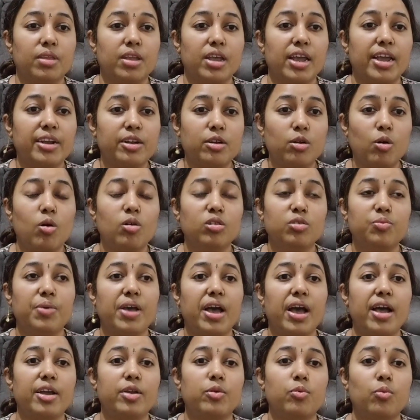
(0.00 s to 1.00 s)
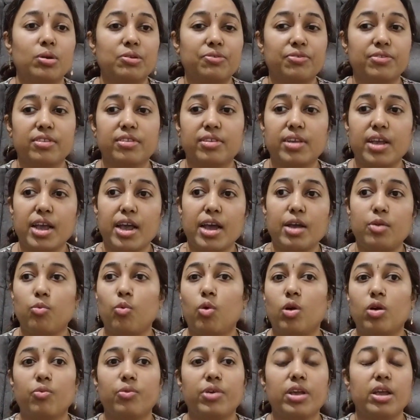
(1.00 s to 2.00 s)
It goes behind what we say and
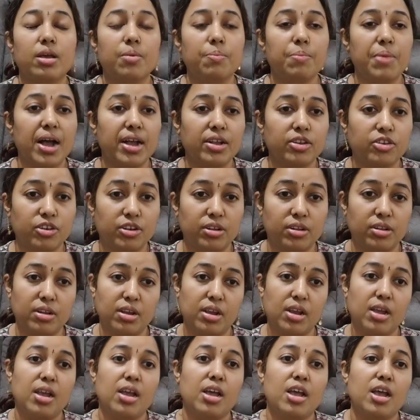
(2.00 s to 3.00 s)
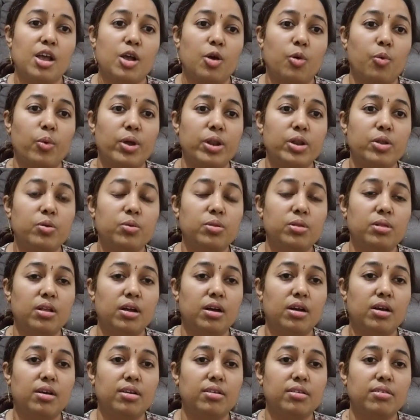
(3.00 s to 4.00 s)
what we imagine. When you
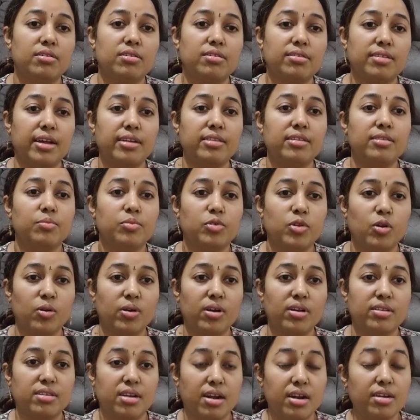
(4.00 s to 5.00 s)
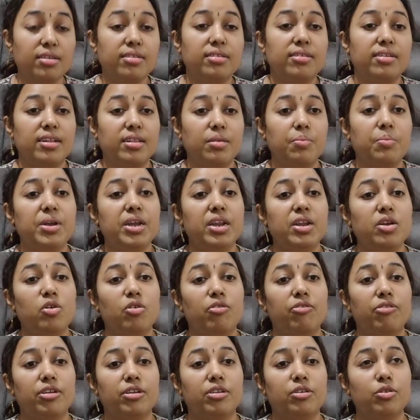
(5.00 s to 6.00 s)
recite some slokas and understand the meaning
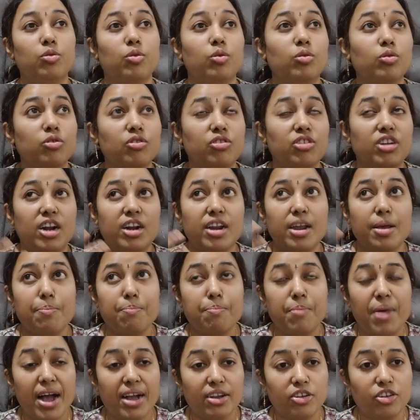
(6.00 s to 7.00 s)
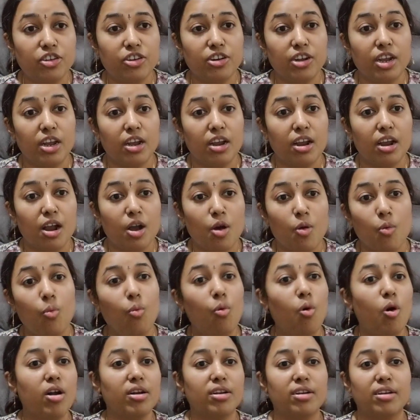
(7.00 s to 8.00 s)
of it, you also start imagining
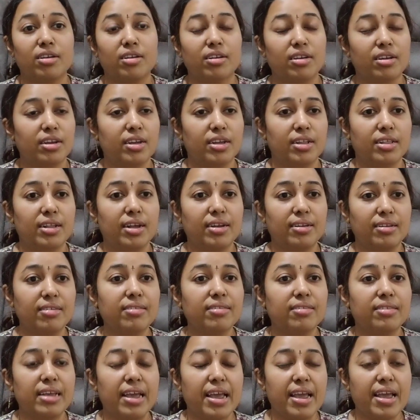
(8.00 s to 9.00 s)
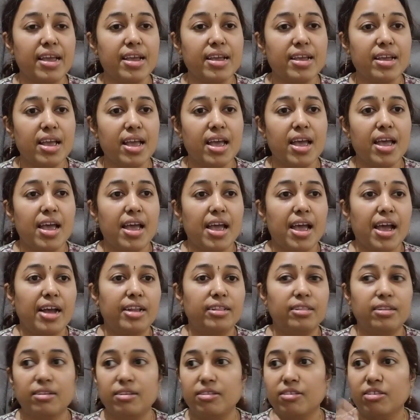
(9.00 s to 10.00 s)
what that is saying
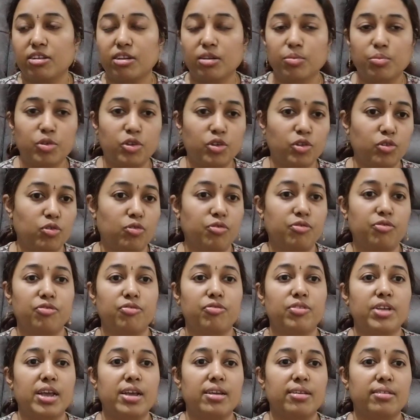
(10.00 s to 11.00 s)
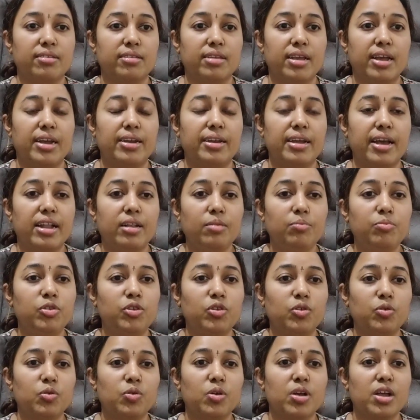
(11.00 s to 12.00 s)
and the description of things. It helps
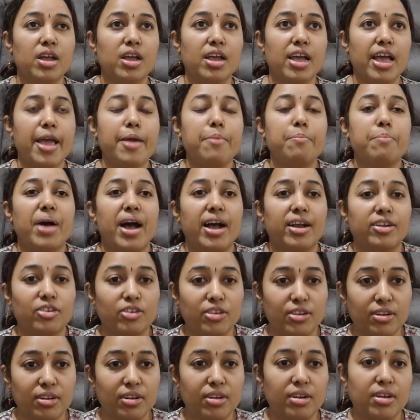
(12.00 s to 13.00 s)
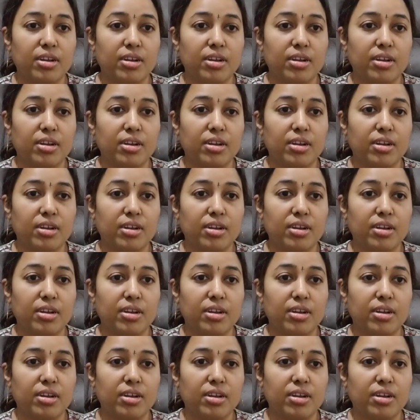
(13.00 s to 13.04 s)
you imagine.